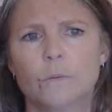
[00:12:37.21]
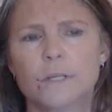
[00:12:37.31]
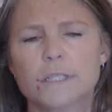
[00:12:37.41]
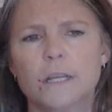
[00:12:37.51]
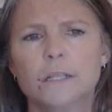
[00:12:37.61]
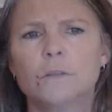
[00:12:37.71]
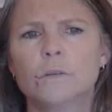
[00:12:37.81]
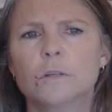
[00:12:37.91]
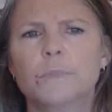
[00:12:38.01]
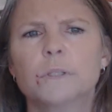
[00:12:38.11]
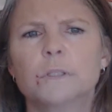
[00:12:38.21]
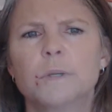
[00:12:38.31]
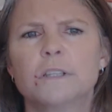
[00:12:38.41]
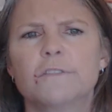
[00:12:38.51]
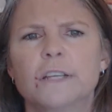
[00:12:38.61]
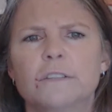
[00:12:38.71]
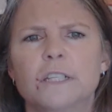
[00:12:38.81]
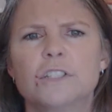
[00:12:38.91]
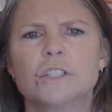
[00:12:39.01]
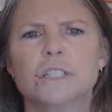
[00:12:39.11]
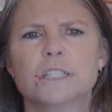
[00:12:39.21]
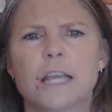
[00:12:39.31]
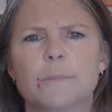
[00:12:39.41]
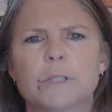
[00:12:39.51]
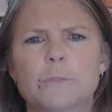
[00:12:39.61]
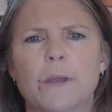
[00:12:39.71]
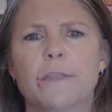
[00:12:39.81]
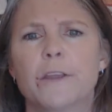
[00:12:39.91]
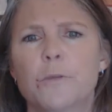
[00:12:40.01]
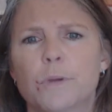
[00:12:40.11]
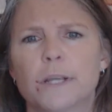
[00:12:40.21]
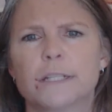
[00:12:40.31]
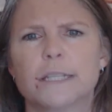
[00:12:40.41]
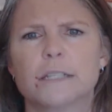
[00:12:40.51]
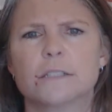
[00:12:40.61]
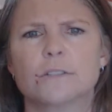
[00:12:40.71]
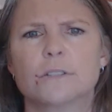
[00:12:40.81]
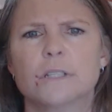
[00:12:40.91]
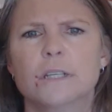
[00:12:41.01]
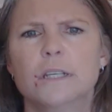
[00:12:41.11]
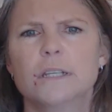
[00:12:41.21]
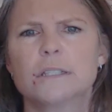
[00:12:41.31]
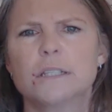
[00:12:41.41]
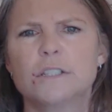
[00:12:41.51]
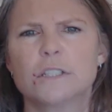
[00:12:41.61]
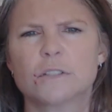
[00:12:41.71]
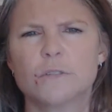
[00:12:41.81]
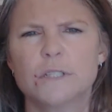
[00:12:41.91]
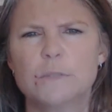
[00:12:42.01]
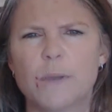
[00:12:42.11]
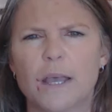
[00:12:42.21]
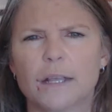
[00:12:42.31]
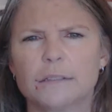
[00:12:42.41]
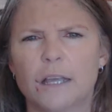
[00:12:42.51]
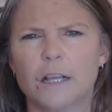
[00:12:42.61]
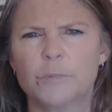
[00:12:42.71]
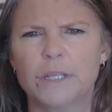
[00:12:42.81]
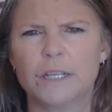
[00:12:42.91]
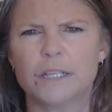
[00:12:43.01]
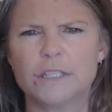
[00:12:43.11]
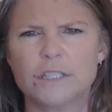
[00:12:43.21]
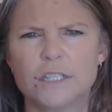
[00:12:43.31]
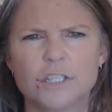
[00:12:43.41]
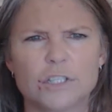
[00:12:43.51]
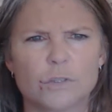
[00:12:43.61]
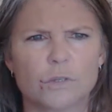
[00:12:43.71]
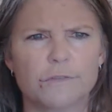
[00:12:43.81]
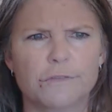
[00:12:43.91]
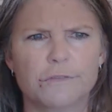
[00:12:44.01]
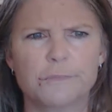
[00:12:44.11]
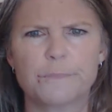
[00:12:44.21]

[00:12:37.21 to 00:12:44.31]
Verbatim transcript: Westcott and Hort built upon the foundation established by their predecessors, such as Griesbach, Lachmann, and Tischendorf.